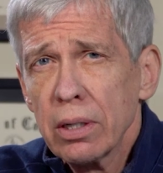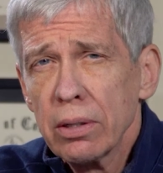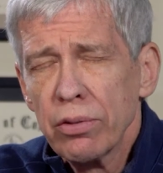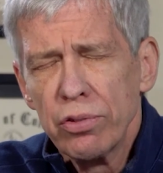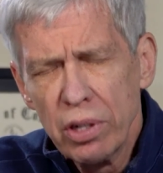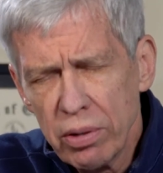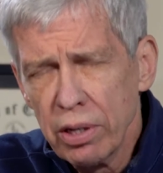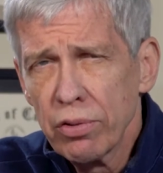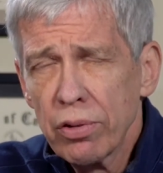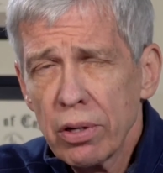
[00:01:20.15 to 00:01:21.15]

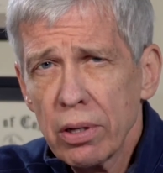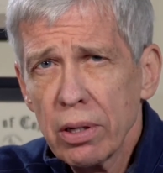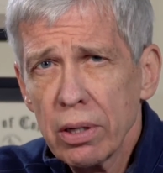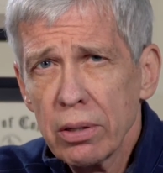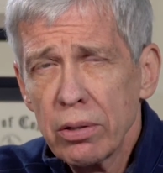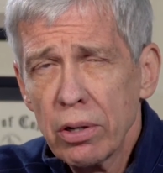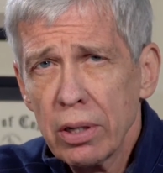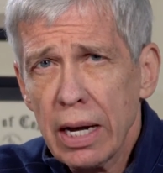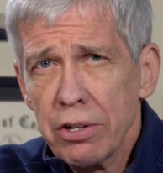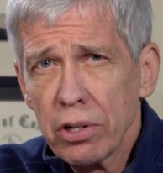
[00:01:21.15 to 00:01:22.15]
serious
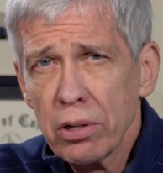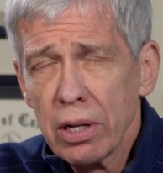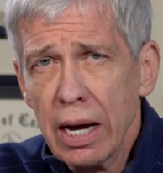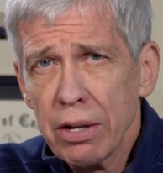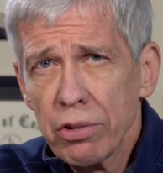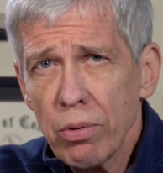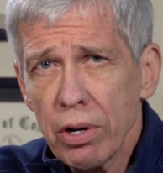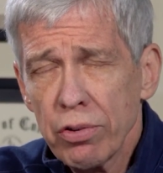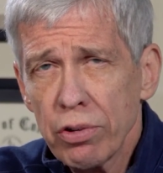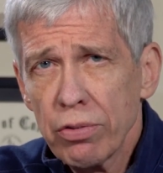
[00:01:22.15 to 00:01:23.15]
neurological
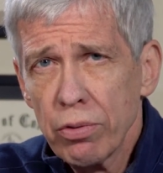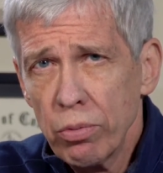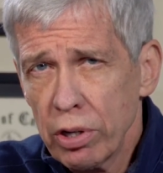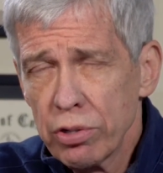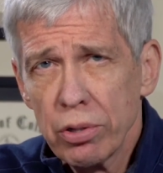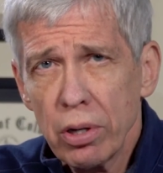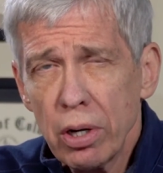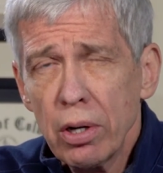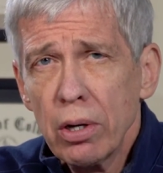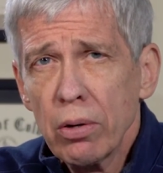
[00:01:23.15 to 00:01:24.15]
consequences for which
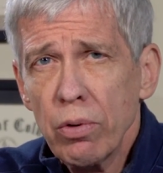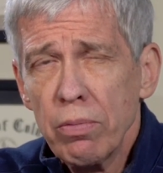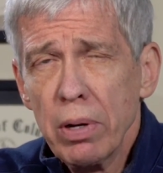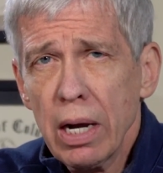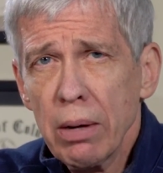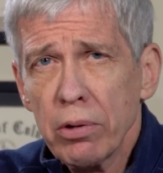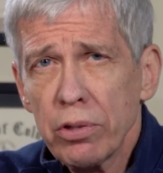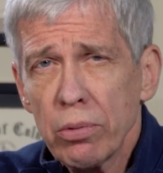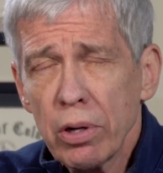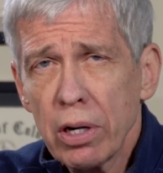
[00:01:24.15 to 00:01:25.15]
we've been able
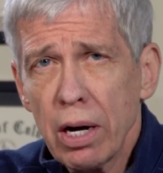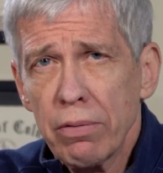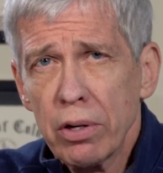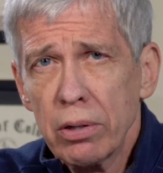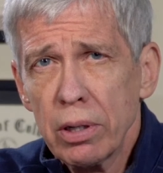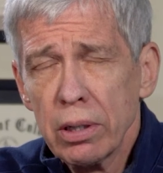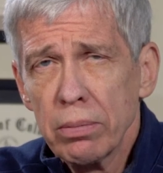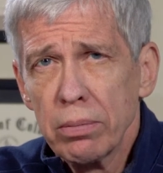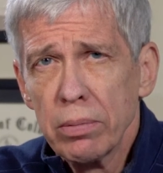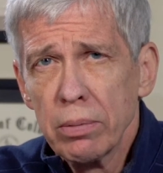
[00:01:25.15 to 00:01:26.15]
to recover
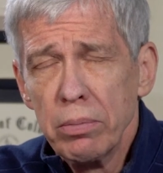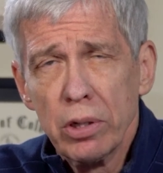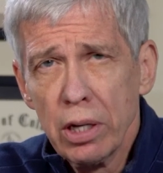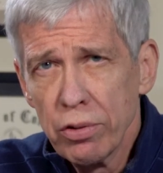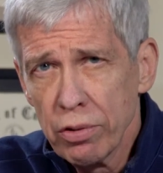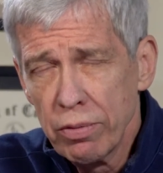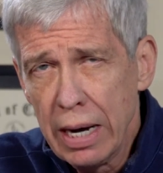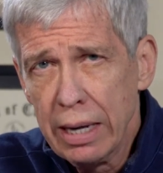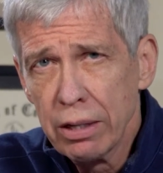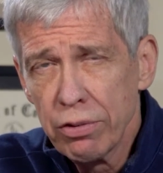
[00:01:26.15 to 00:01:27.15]
millions of
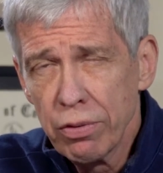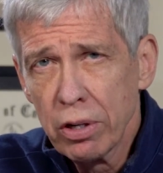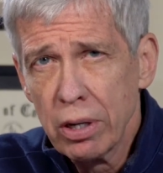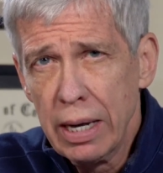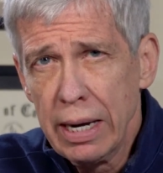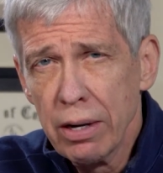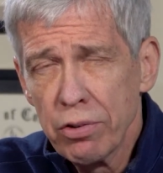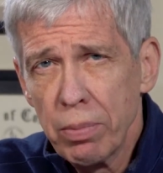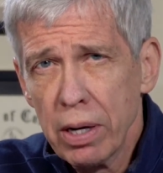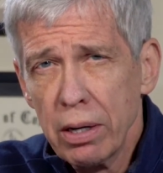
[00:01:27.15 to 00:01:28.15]
dollars for
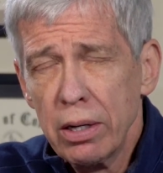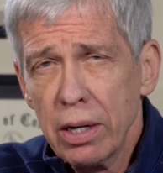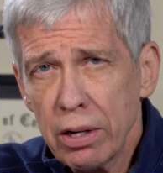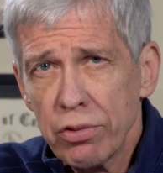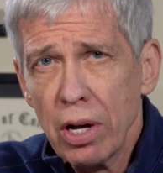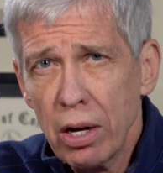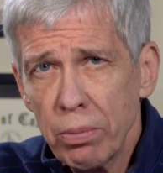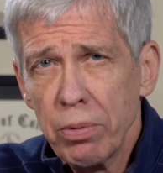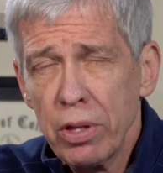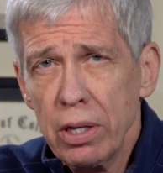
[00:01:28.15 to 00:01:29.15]
clients, but it does
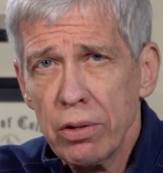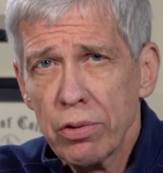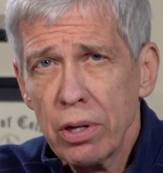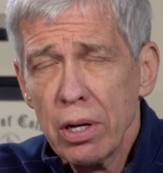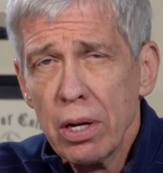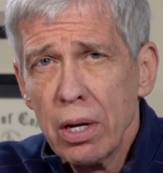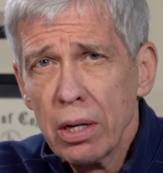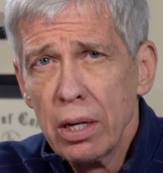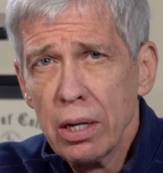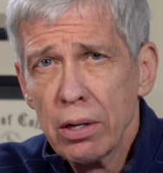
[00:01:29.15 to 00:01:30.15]
help these
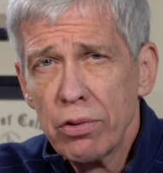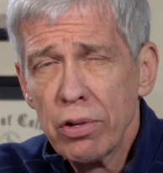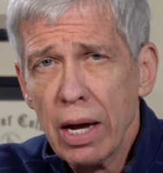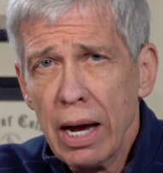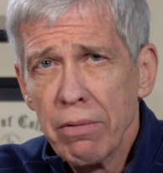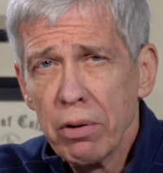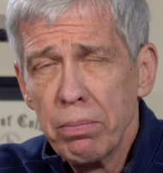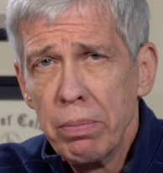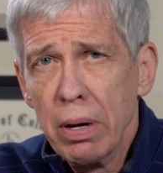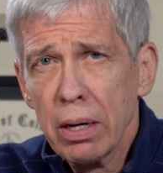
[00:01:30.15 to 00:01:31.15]
kids to have
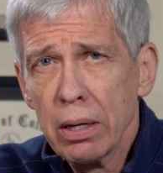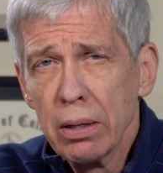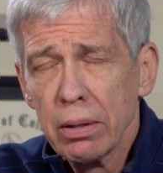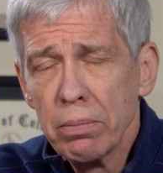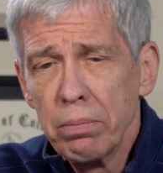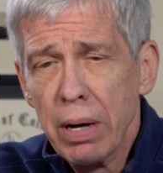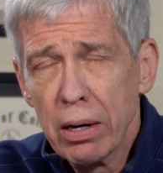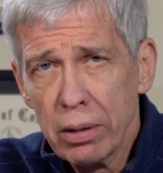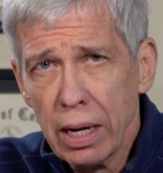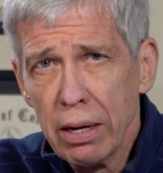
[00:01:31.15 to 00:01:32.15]
a
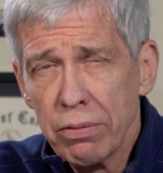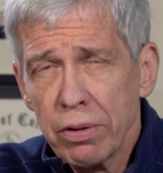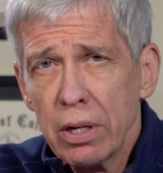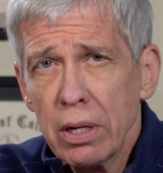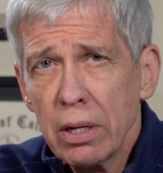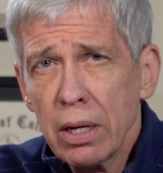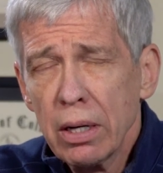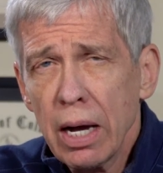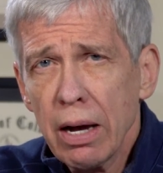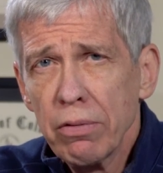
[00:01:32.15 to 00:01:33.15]
better life,
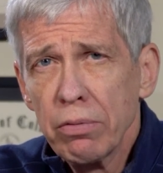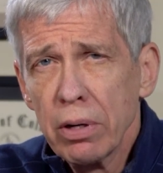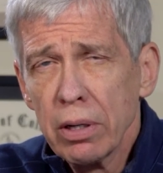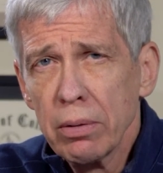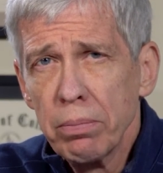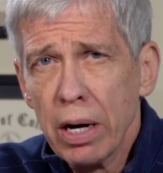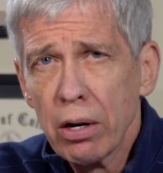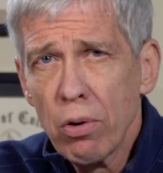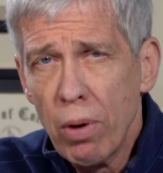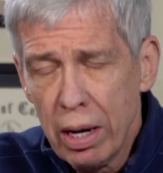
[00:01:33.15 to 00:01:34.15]
have a
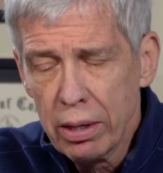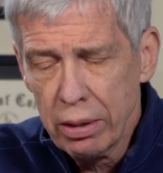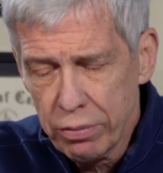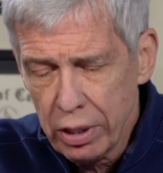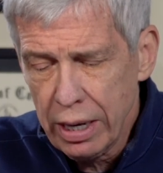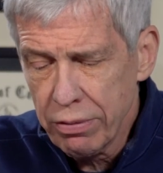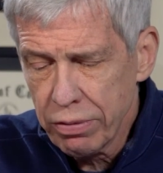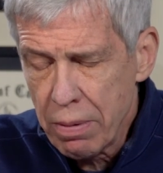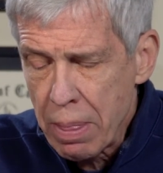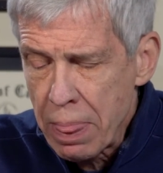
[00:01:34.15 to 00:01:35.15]
better quality of life.